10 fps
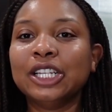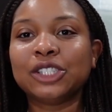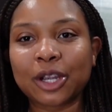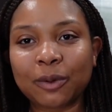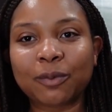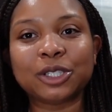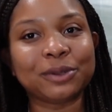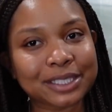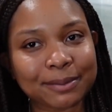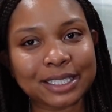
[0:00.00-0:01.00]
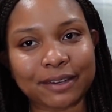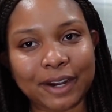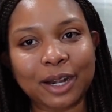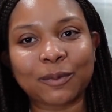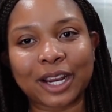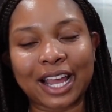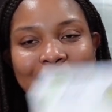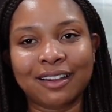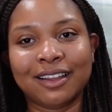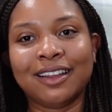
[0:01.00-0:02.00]
So we're doing something different. We're
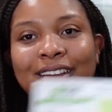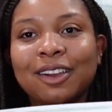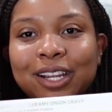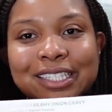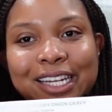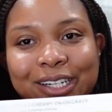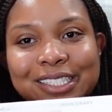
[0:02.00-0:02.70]
gonna cook dinner